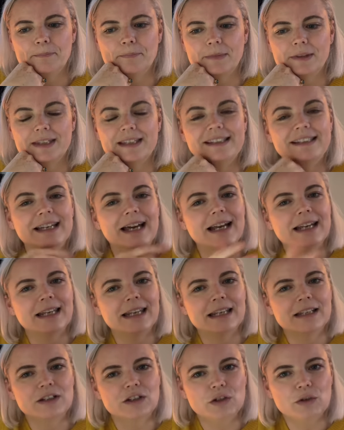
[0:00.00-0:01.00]

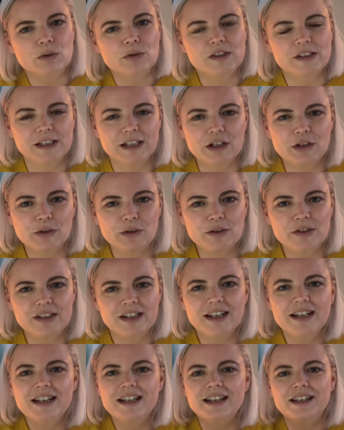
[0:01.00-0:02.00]
designing new
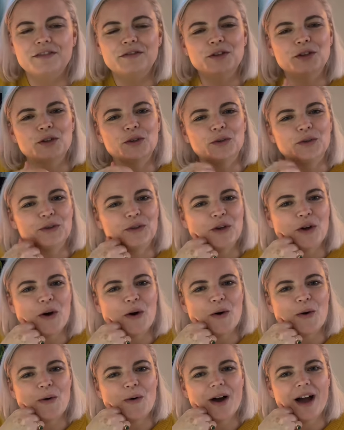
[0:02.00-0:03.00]
stickers. If you don't
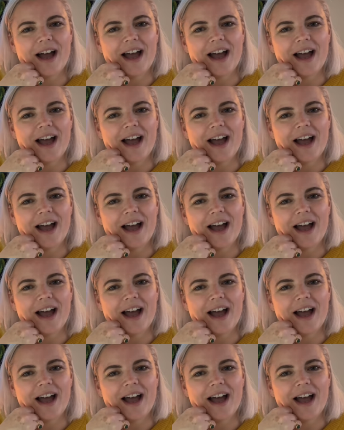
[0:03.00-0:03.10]
know,